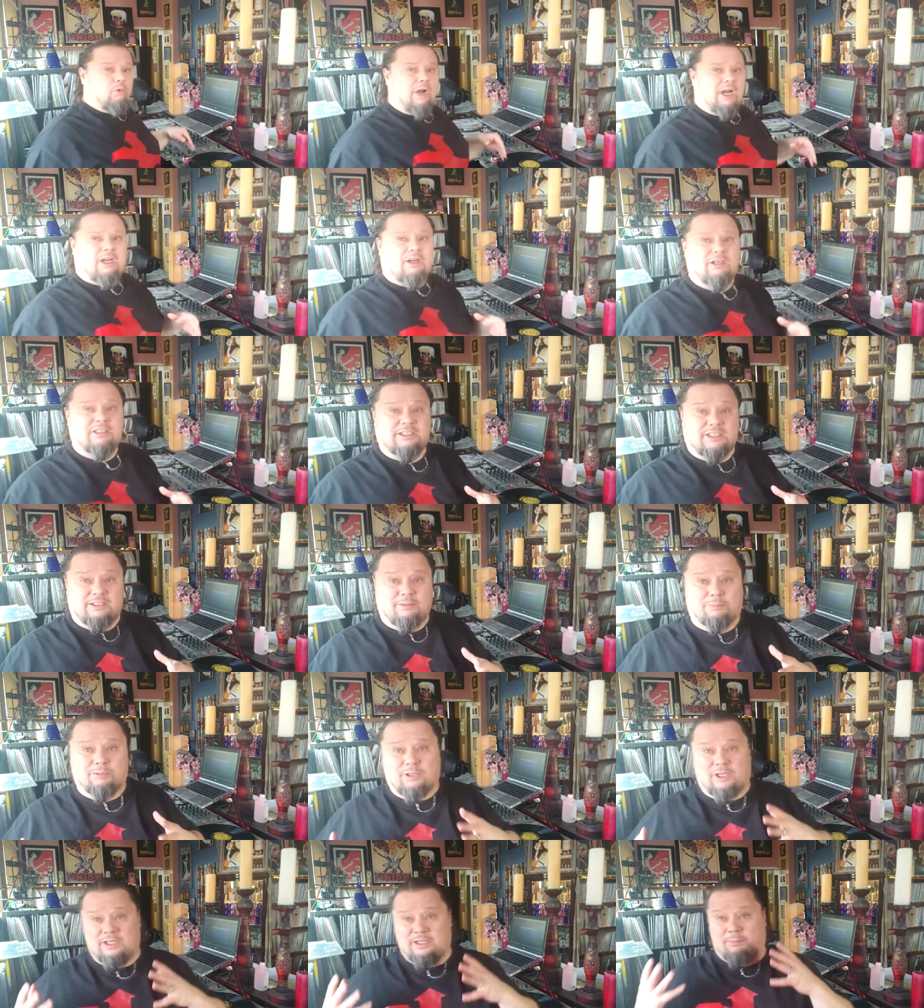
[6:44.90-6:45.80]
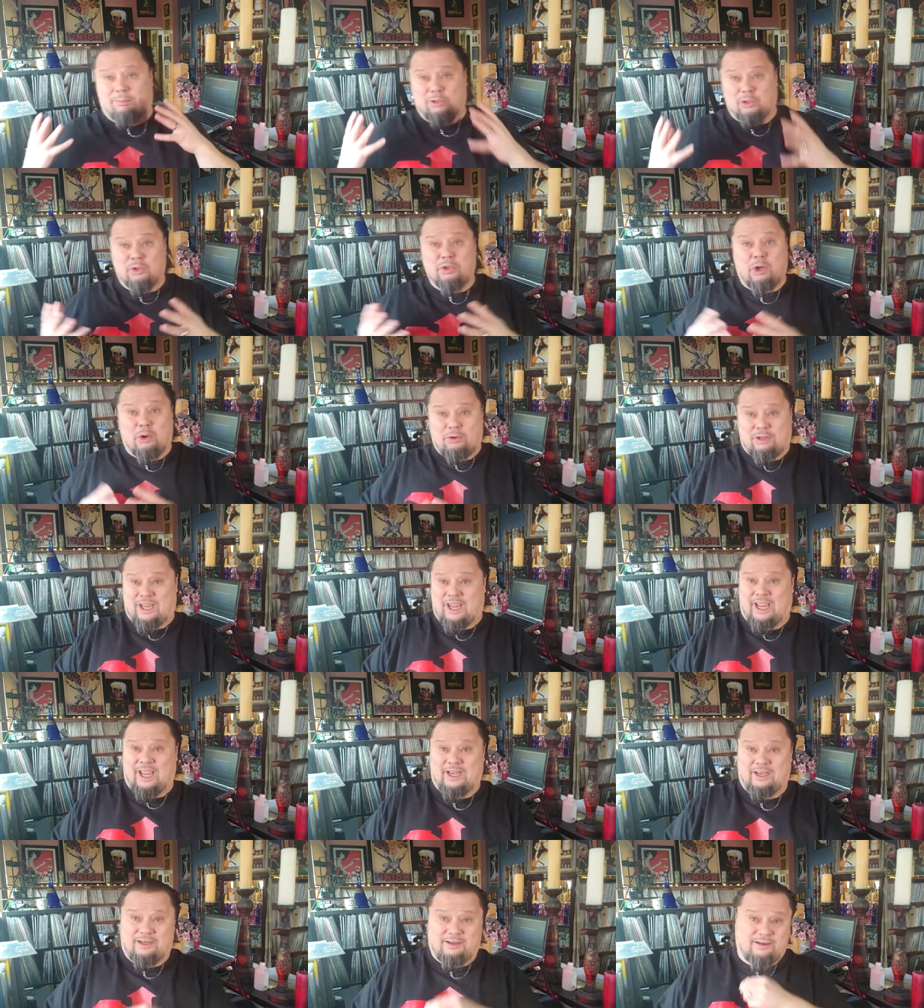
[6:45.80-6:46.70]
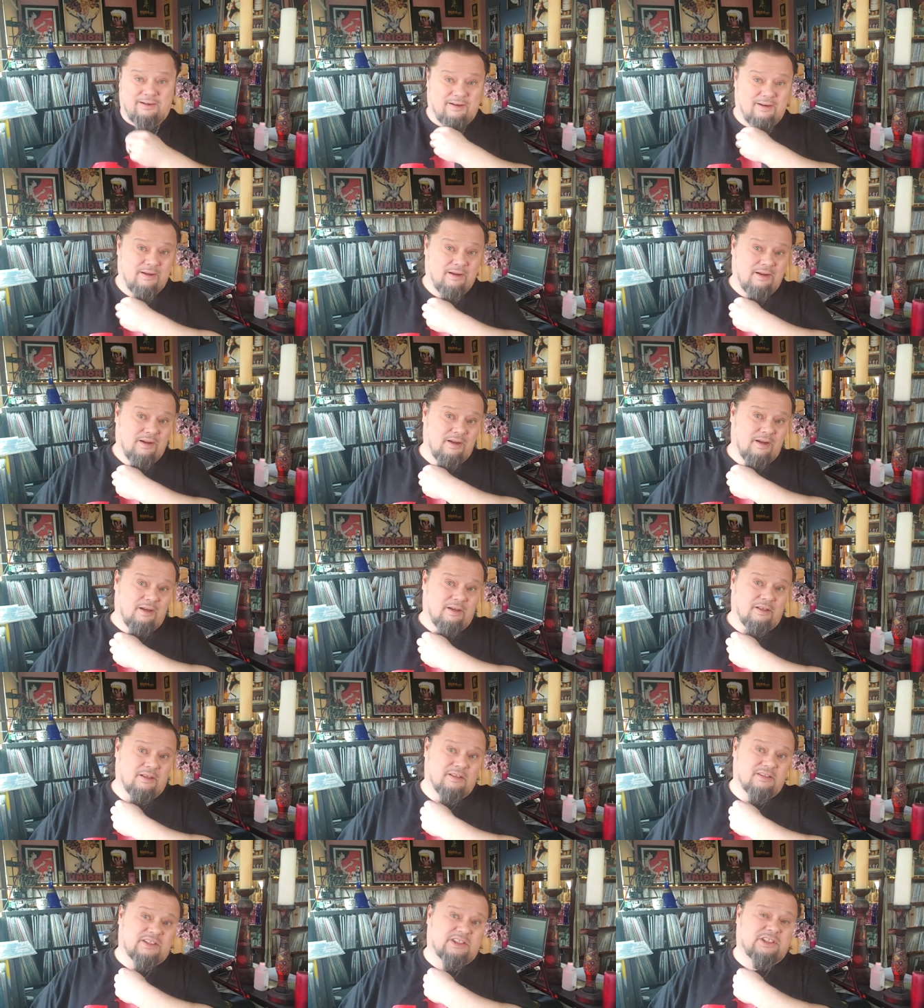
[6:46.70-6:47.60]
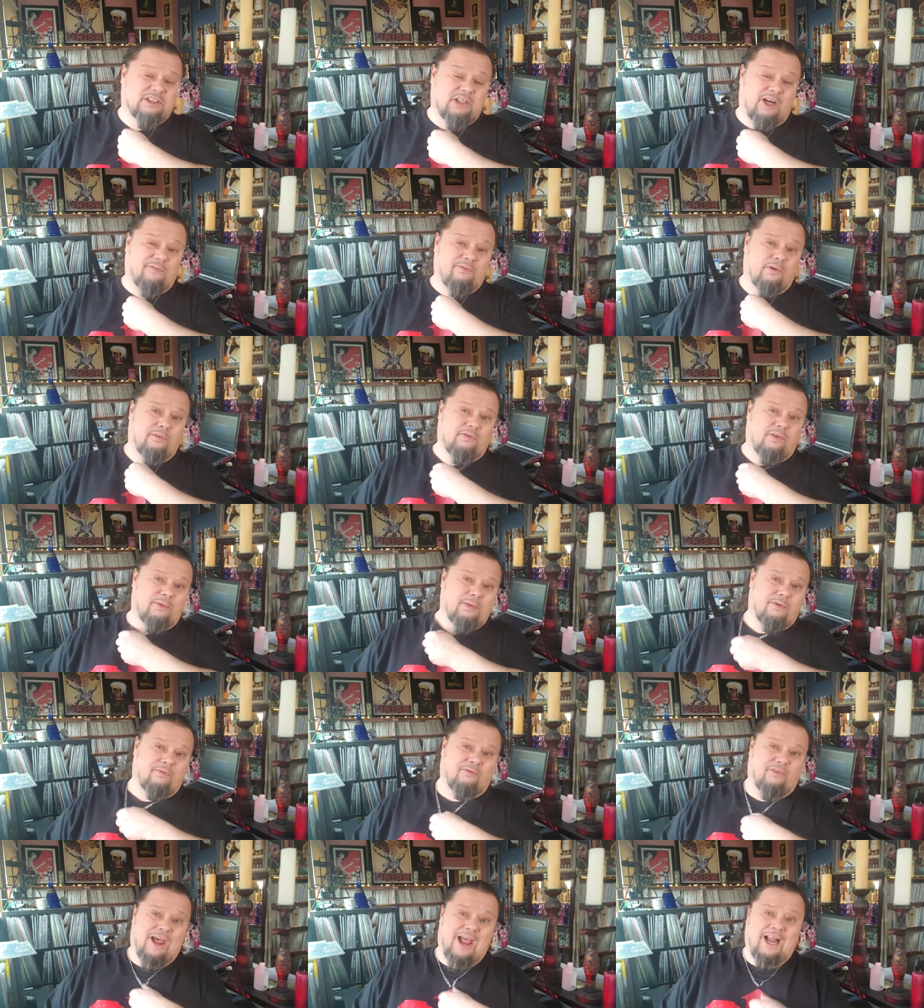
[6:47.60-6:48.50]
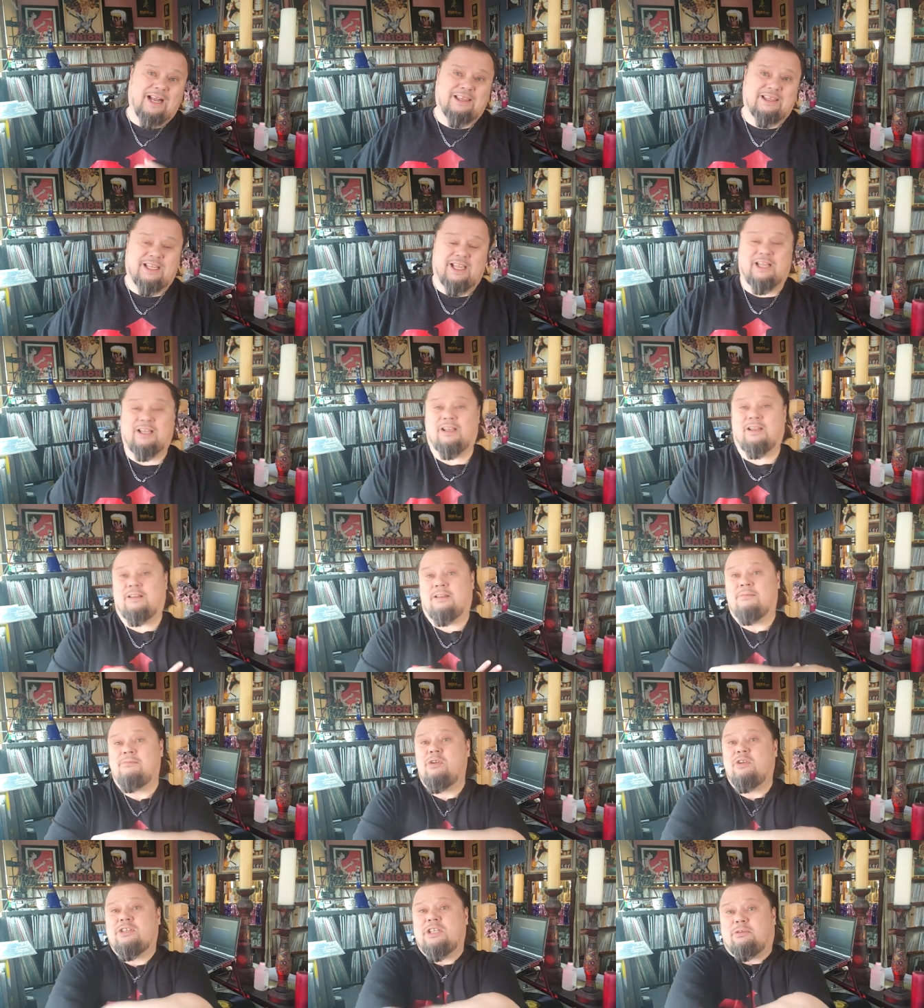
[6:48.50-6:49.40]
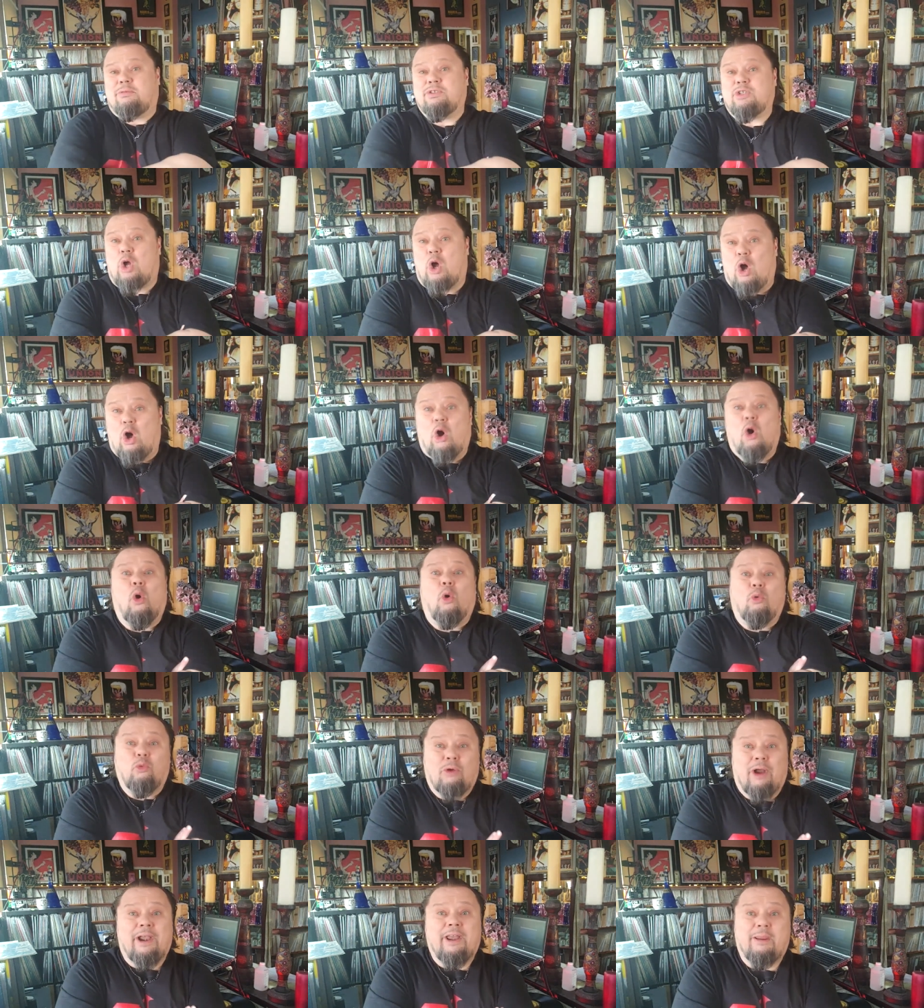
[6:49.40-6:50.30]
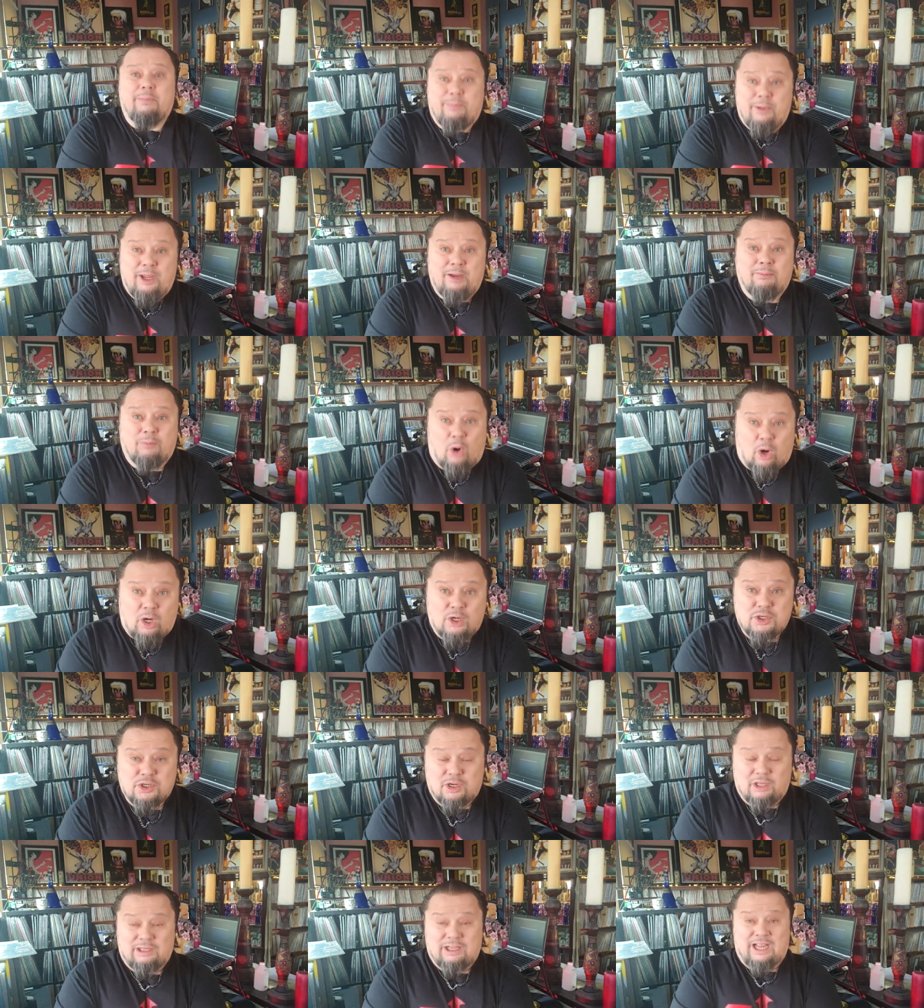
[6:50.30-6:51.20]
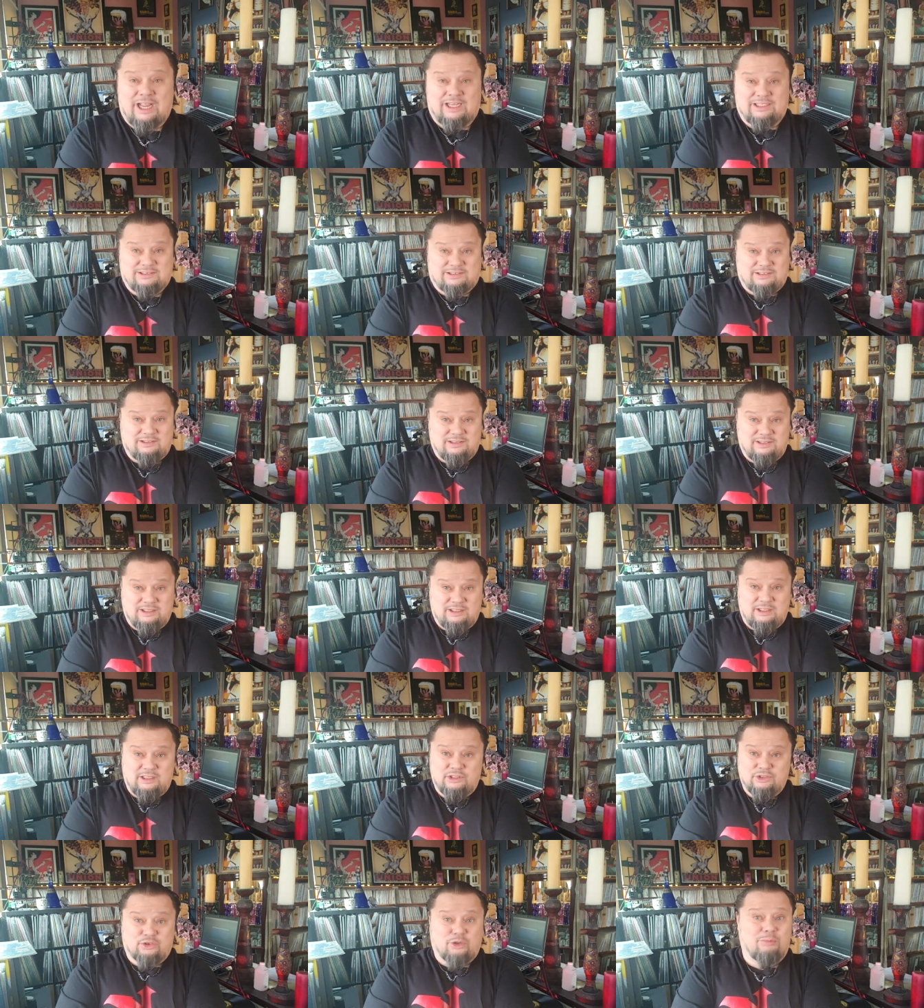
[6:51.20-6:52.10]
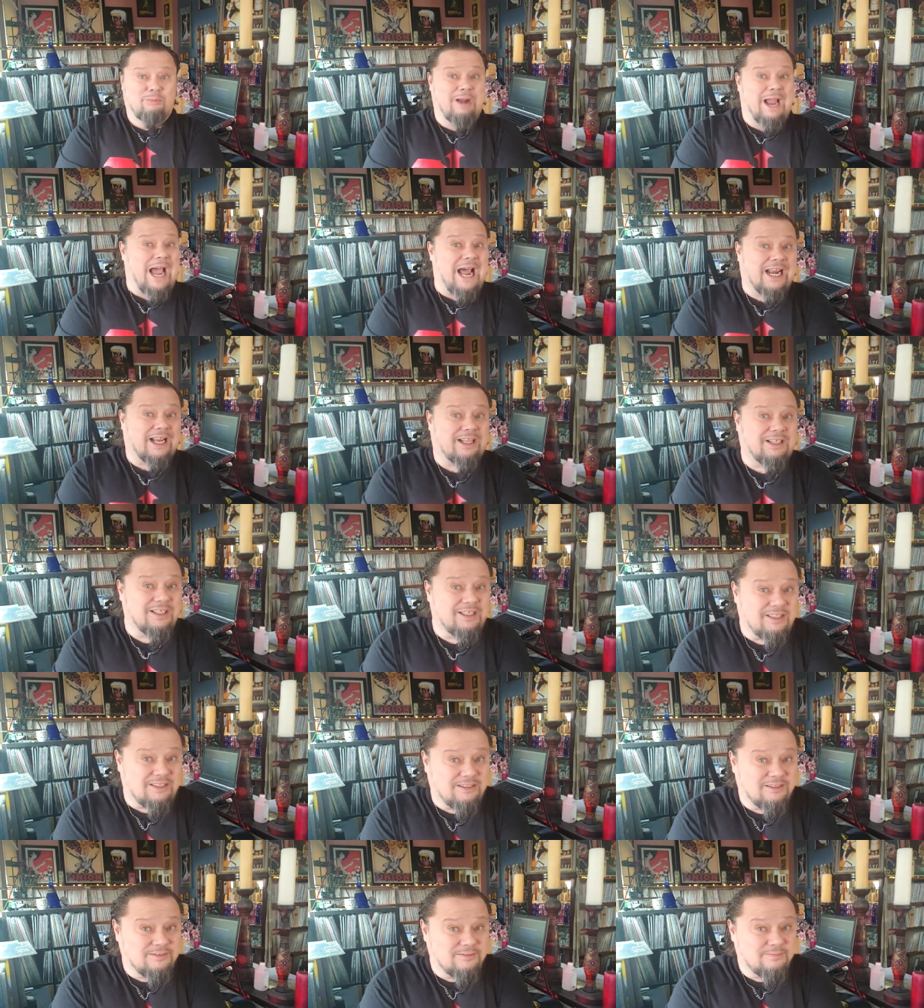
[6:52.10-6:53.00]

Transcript: records in the in the blue note canon suffer from the fact that the music was already being marginalized dramatically.